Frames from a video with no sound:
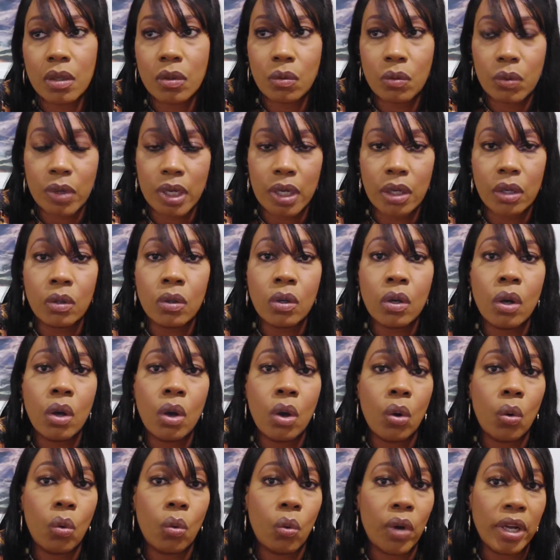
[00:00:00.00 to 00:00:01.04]
Well,
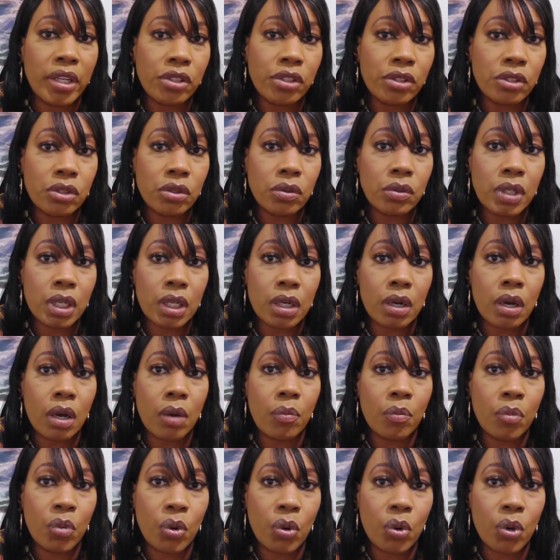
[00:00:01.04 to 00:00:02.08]
once you get
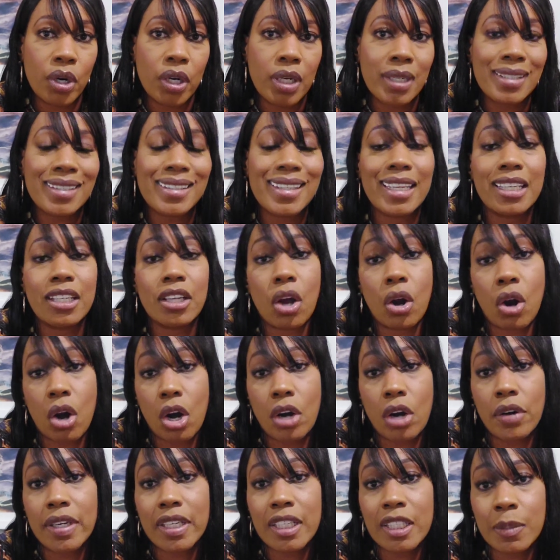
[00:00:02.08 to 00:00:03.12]
on board, they
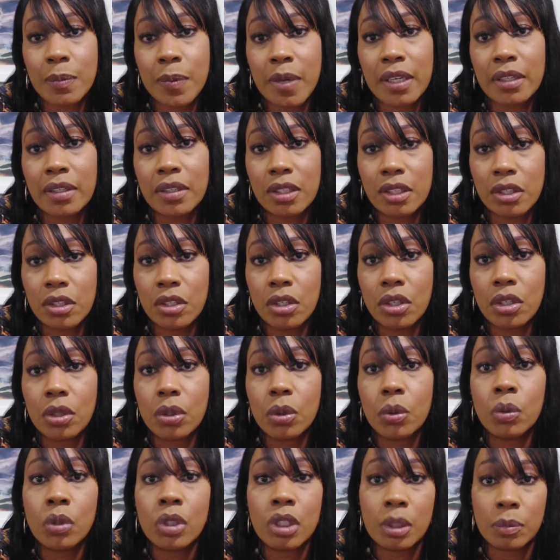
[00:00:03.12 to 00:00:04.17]
are expecting
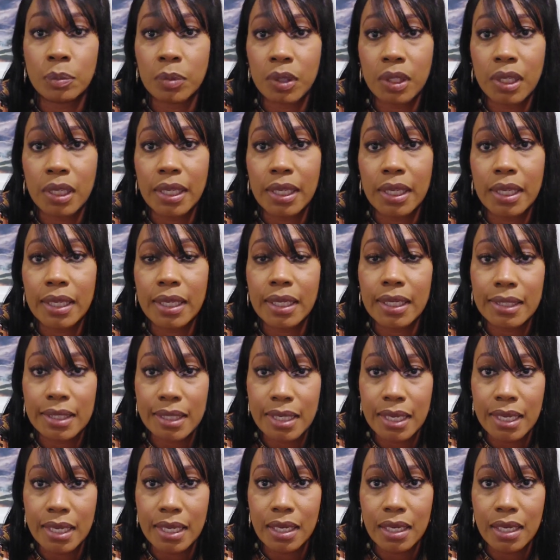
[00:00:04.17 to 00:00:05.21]
you to play
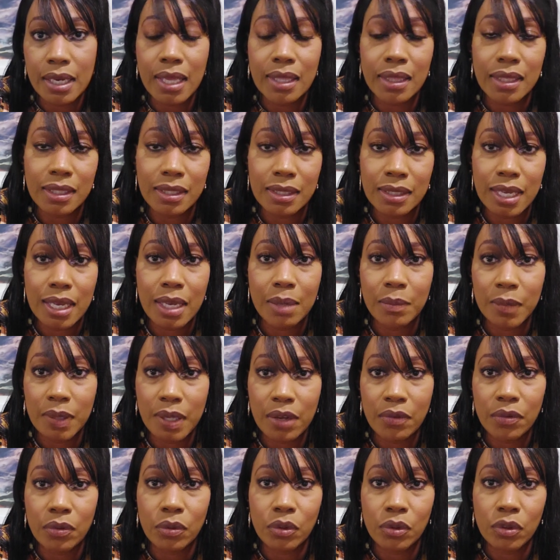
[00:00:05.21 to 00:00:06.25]
again at the same
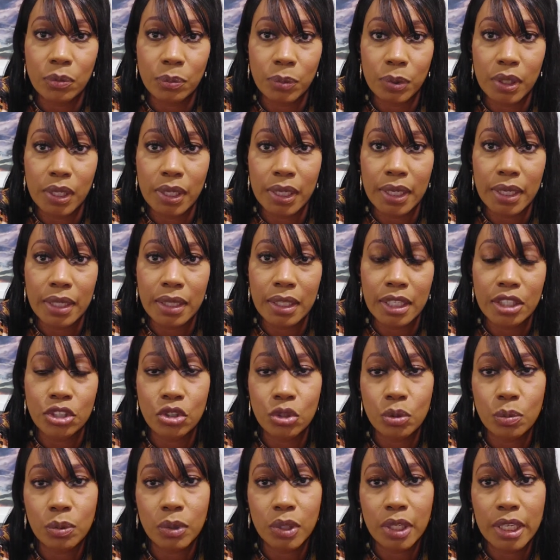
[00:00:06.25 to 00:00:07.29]
level of play
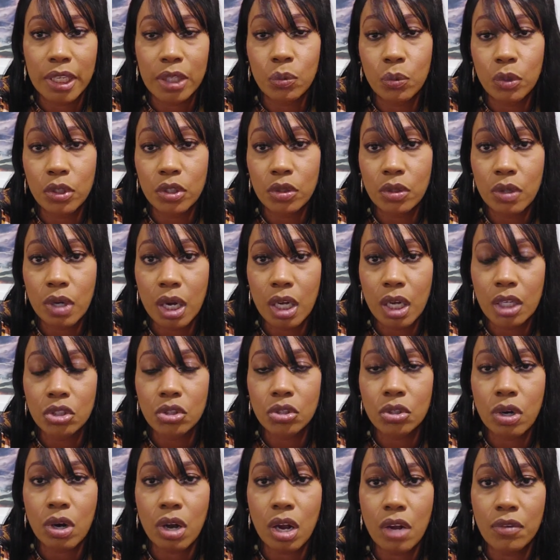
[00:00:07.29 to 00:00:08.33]
that you played when you got
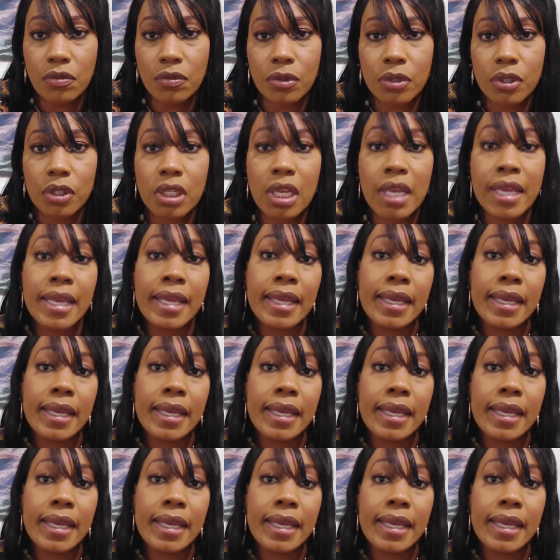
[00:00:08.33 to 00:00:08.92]
your offers.